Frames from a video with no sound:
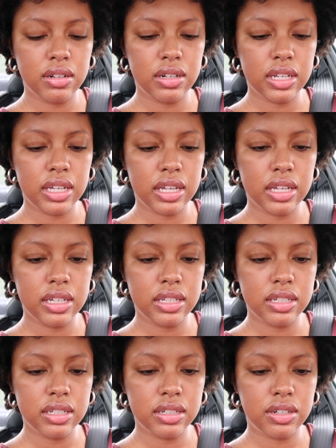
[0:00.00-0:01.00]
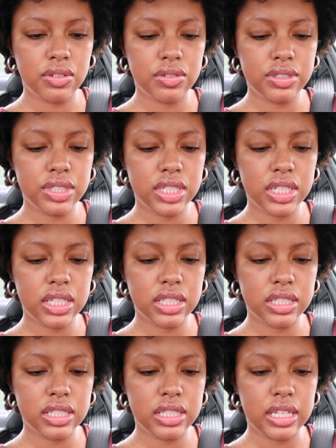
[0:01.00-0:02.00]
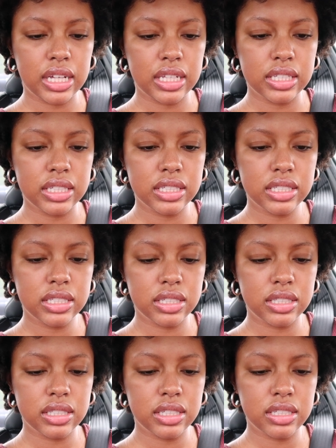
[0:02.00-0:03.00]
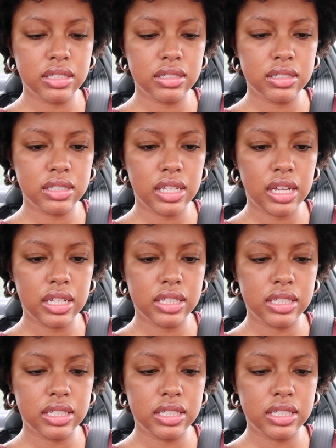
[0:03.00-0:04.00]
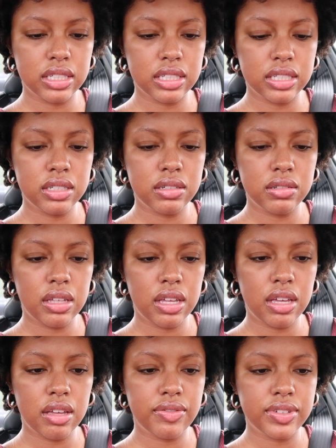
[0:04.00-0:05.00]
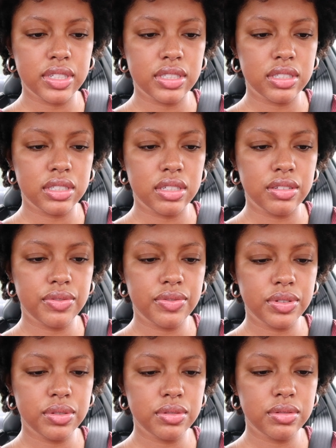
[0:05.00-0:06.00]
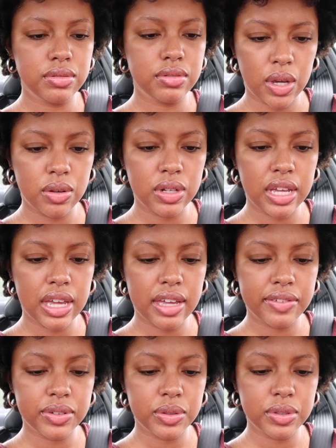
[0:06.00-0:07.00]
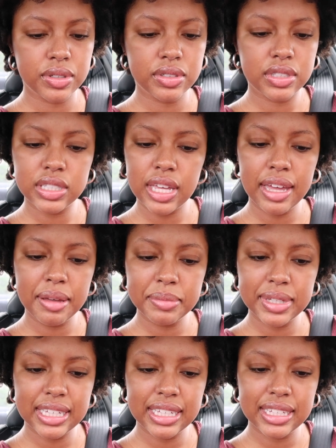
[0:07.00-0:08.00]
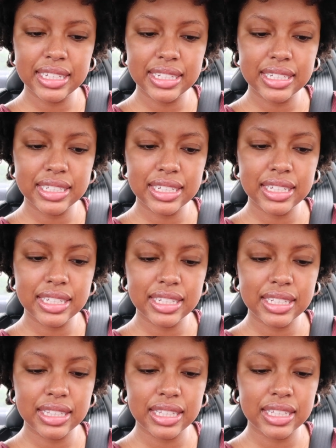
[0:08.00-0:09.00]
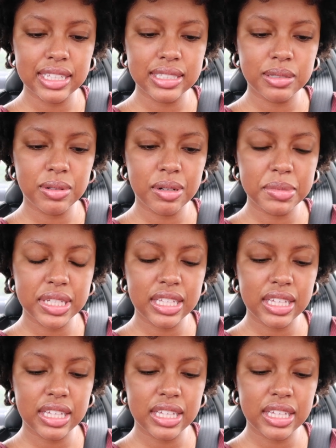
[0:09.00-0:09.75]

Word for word: oh, they got a grilled chicken salad, a Caesar salad. Hey, do they have any seafood? Oh, they have grilled salmon. I think that's what I'm gonna